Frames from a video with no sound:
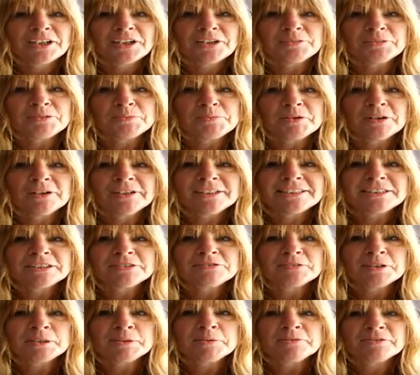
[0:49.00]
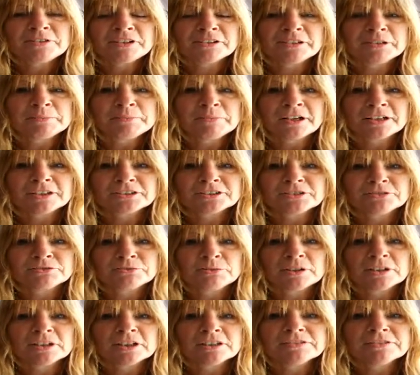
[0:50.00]
it reminded me very much
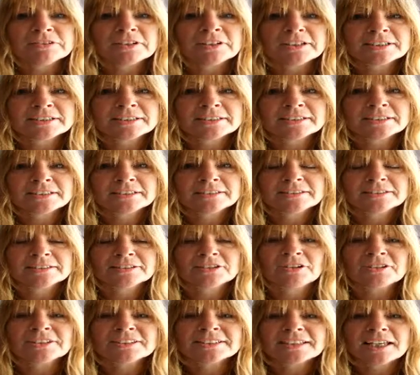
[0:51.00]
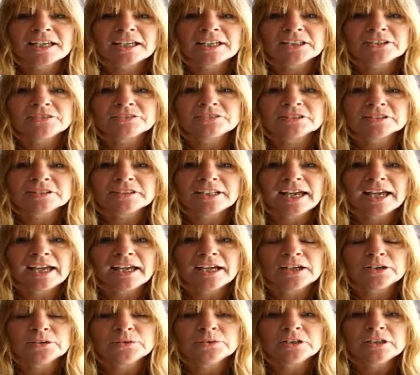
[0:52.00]
of when I first got saved and
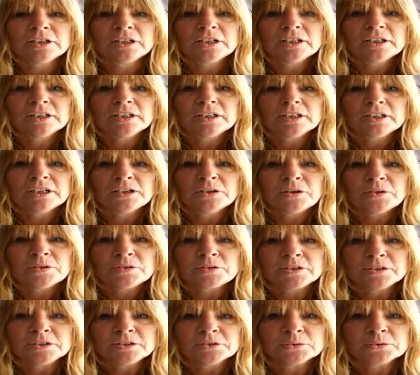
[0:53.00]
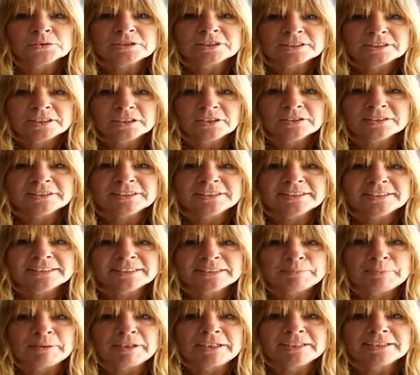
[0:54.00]
how the Lord started to
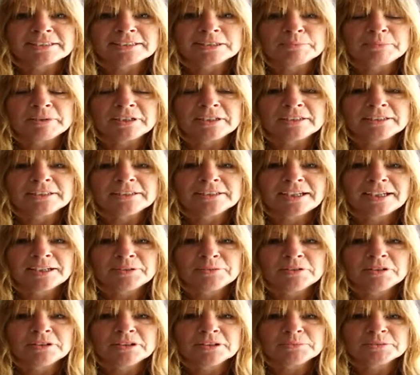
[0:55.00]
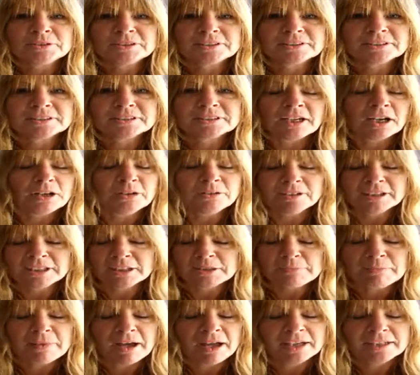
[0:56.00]
speak to me, how I was
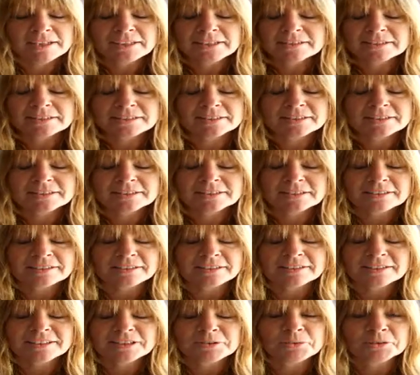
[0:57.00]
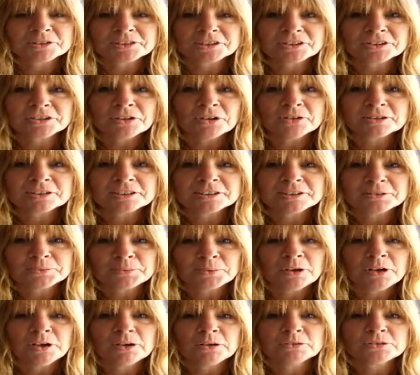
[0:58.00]
totally amazed that there was a God in the
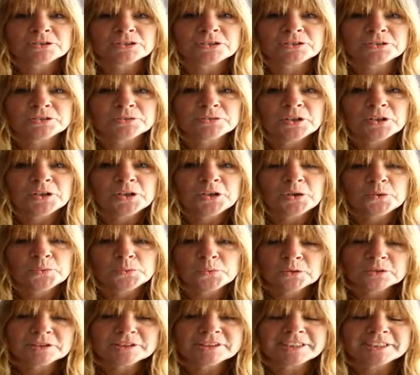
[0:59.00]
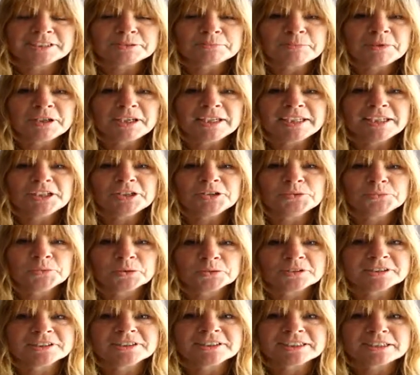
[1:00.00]
world who wanted me, who
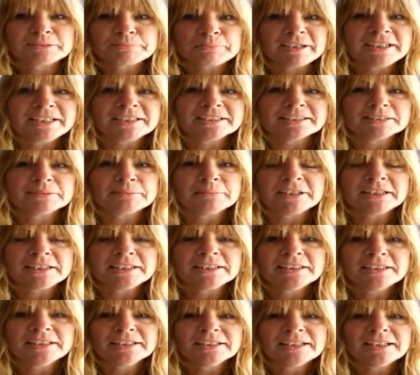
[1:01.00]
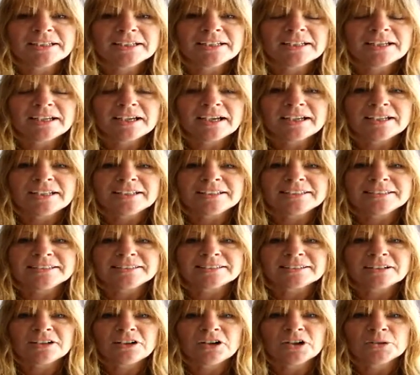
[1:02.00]
wanted to speak to me.
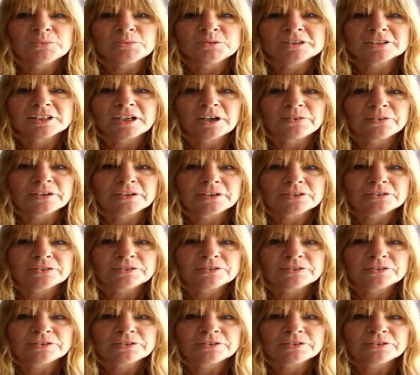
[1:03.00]
And I was going